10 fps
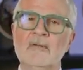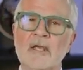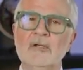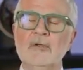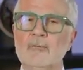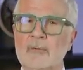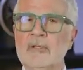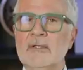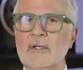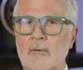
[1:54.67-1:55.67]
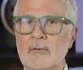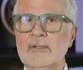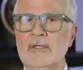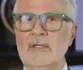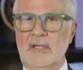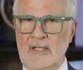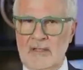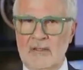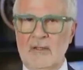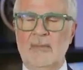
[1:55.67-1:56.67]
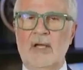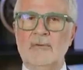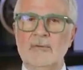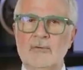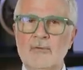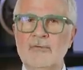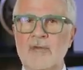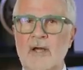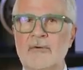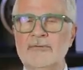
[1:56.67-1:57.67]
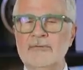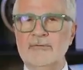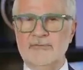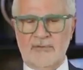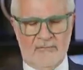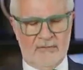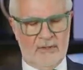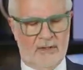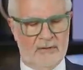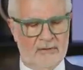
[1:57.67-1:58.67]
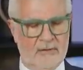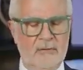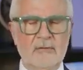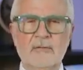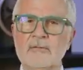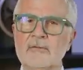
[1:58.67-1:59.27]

that you really only need about 2,700 to